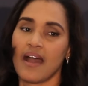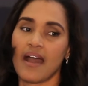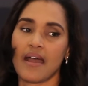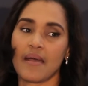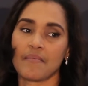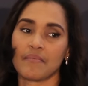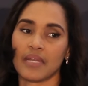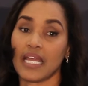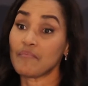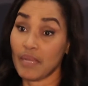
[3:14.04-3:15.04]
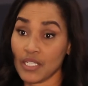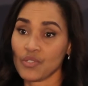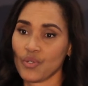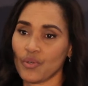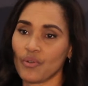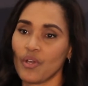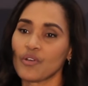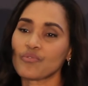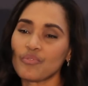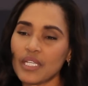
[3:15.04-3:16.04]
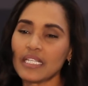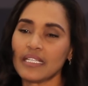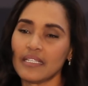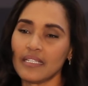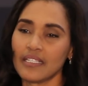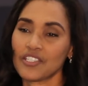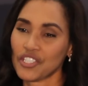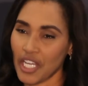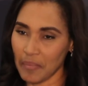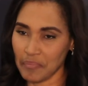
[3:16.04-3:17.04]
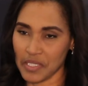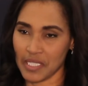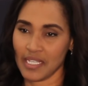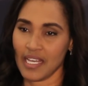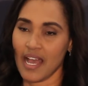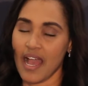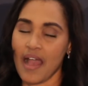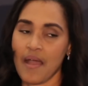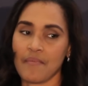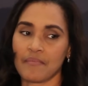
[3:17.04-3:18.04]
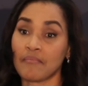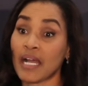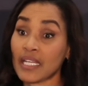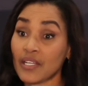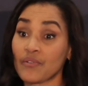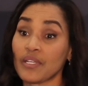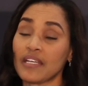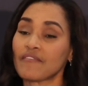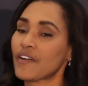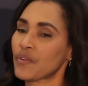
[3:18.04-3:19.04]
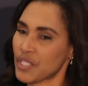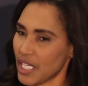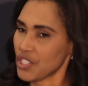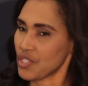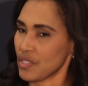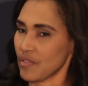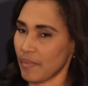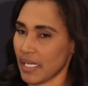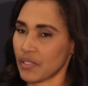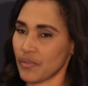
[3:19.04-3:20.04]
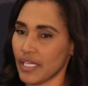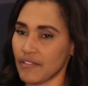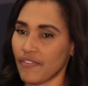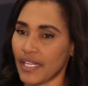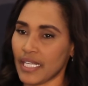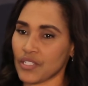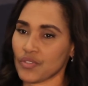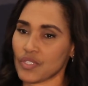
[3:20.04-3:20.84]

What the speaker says: and mentor, really shaped my career and foundations of my career in financial